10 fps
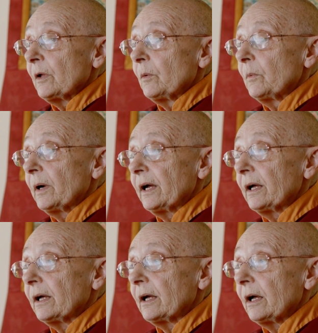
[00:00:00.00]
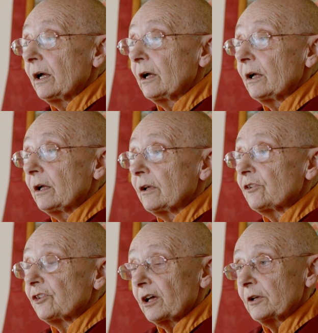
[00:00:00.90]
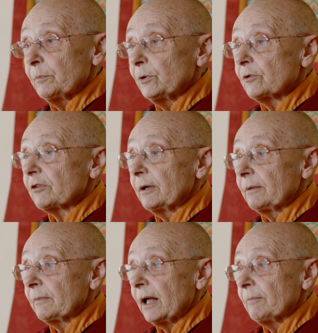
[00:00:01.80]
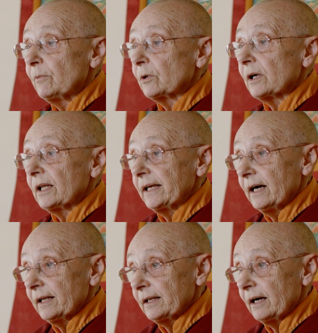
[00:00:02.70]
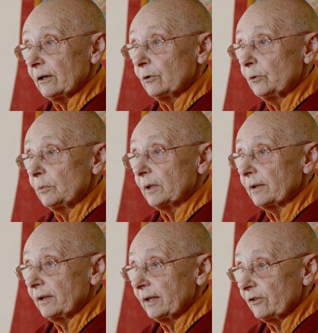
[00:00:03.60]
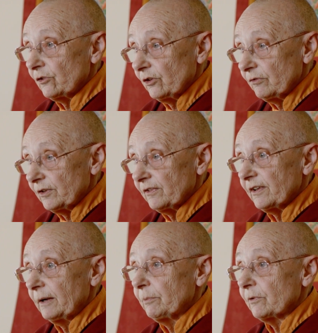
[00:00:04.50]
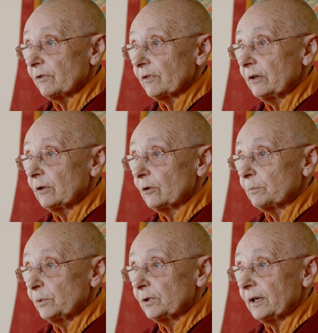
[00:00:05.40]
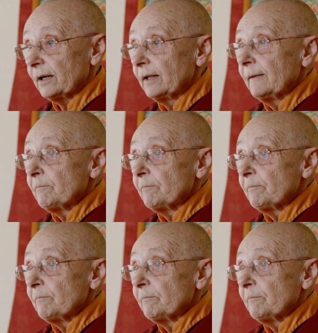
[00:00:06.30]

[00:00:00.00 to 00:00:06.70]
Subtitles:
where Shariputra and Moggallana, who were the chief disciples of the Lord Buddha,